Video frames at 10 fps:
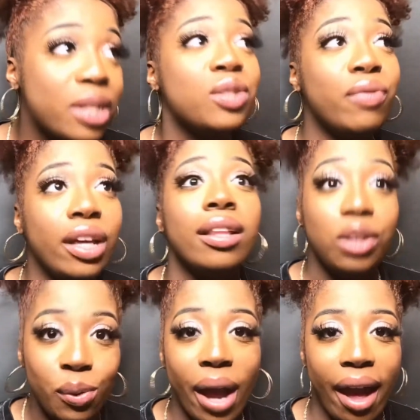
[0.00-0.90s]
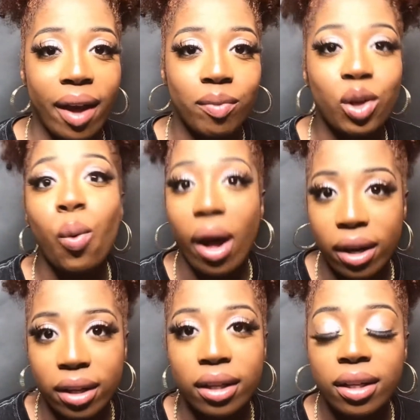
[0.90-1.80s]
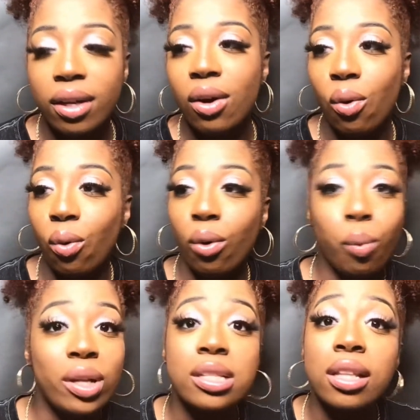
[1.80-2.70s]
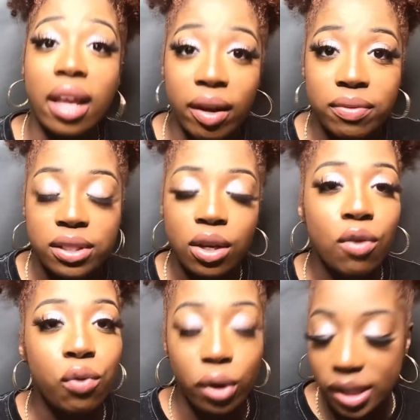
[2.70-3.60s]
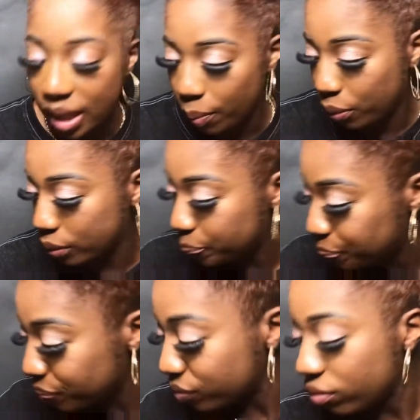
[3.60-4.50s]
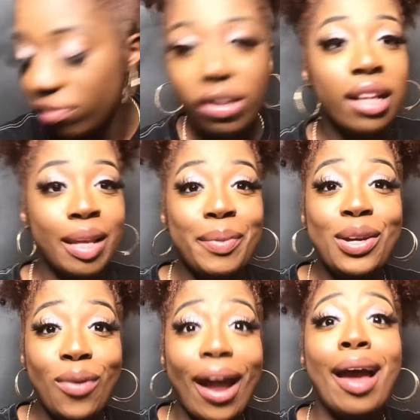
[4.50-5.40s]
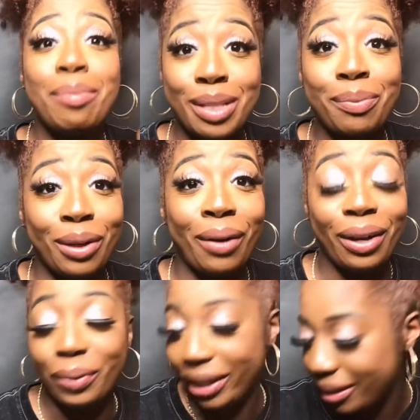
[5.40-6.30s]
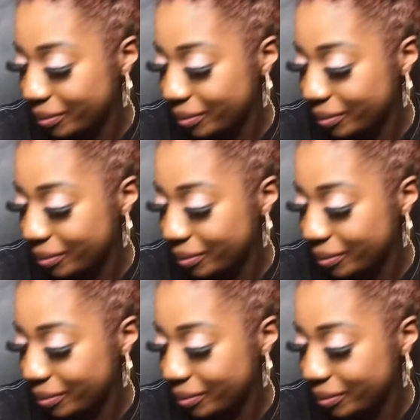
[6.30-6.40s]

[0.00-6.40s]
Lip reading: it you have, the quantity, or what's left. For example, let me grab something right quick.